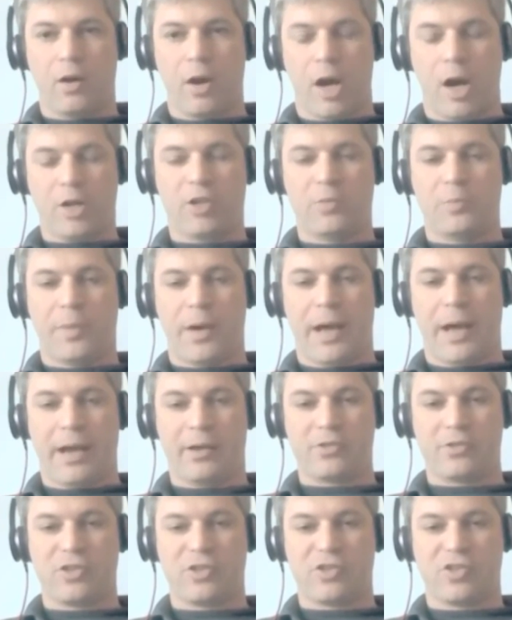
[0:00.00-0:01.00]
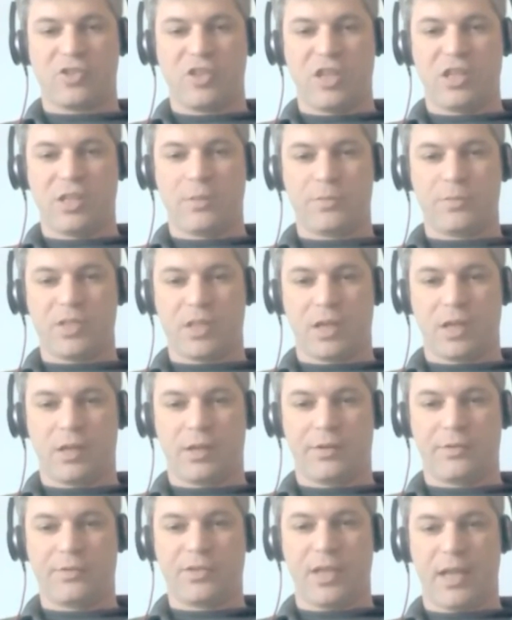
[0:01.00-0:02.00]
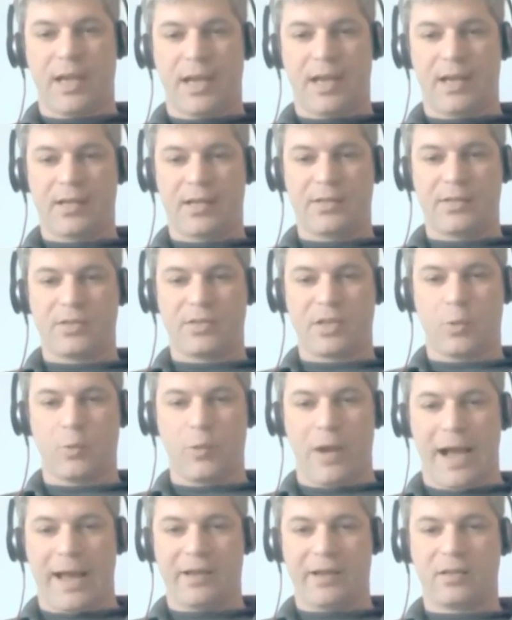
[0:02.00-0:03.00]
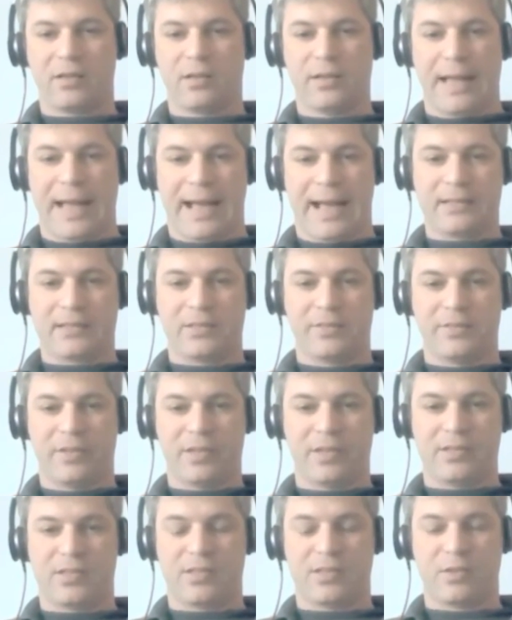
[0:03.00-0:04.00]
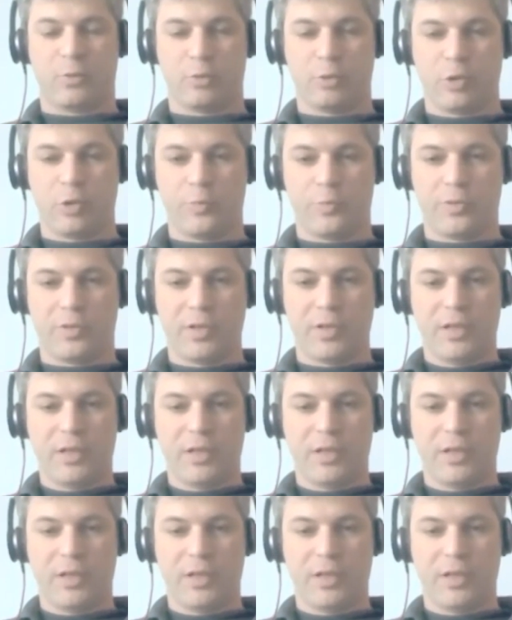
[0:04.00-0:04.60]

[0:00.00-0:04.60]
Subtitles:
occupiers see themselves as a radical activist group